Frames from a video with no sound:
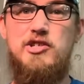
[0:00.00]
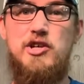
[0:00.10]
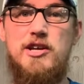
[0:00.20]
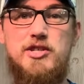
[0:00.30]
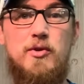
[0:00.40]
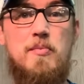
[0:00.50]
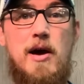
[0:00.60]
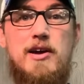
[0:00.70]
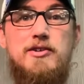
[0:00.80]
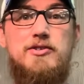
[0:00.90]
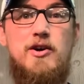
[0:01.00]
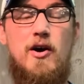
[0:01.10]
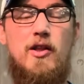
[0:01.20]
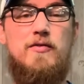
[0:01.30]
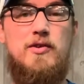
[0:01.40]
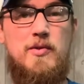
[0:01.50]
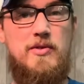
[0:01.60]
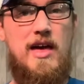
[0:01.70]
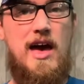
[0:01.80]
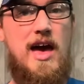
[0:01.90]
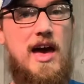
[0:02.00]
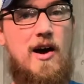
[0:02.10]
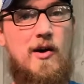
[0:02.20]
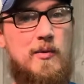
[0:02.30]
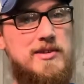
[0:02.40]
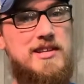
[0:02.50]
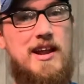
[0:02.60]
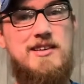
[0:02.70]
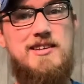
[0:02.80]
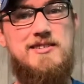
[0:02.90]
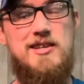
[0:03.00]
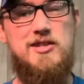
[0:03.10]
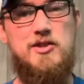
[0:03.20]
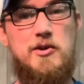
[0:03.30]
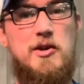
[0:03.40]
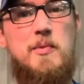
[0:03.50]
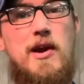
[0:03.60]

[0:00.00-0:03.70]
Just a reminder to all of you that on Wednesday nights at 6:30,